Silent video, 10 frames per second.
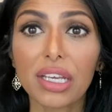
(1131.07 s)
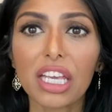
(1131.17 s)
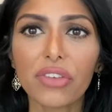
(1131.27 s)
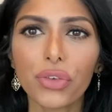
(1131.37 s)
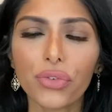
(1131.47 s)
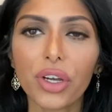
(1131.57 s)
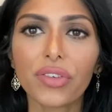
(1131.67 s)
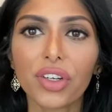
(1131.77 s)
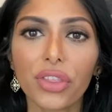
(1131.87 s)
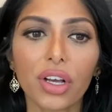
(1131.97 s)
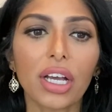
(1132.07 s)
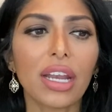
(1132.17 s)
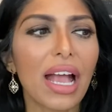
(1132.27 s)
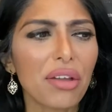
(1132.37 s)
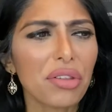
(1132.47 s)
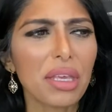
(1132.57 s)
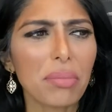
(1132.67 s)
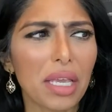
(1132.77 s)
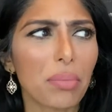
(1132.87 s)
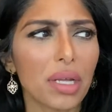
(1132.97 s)
if you've ever thought, how do they
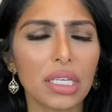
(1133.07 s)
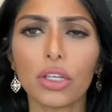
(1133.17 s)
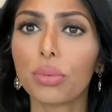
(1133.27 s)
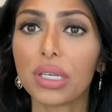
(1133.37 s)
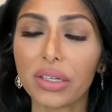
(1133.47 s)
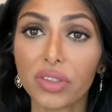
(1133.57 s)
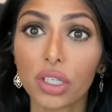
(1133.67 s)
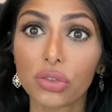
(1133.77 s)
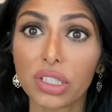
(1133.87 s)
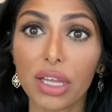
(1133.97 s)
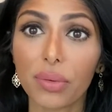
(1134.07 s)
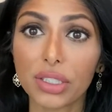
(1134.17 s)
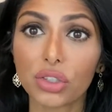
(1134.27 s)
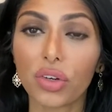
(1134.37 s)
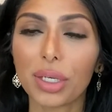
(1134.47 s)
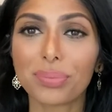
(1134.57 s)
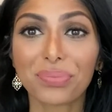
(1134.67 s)
make money? Nobody ever goes to that restaurant.